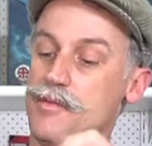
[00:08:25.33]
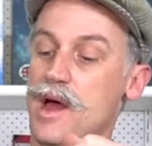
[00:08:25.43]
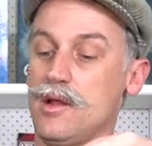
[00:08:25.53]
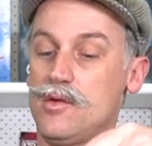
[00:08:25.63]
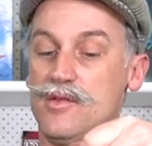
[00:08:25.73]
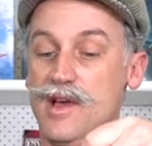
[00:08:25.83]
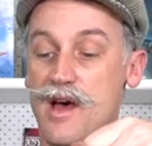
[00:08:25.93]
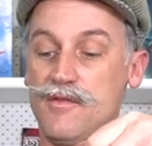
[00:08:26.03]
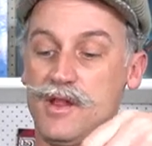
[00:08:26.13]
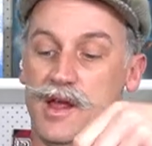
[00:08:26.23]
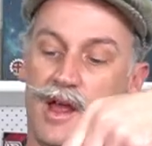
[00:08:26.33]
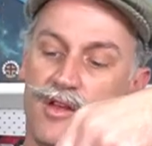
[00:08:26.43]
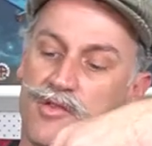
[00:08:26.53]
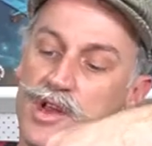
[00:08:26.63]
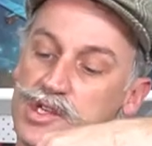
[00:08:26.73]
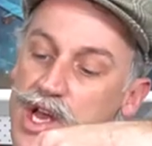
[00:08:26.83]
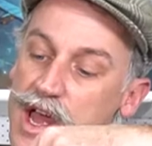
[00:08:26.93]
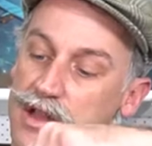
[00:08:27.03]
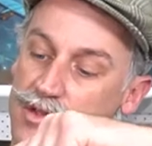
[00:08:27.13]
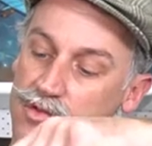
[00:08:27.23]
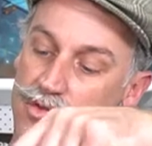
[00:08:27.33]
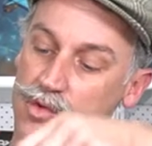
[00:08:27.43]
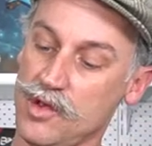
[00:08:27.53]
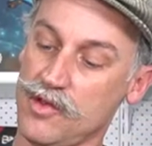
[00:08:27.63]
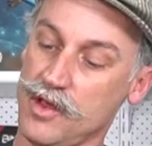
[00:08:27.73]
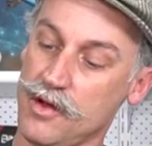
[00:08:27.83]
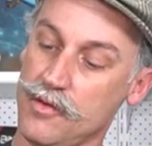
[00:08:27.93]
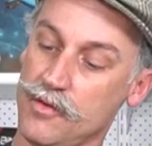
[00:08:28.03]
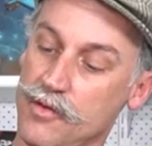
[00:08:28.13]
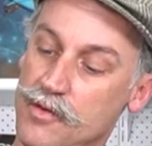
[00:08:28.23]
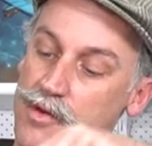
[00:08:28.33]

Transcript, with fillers: it looks after the hex wrench and the screw itself.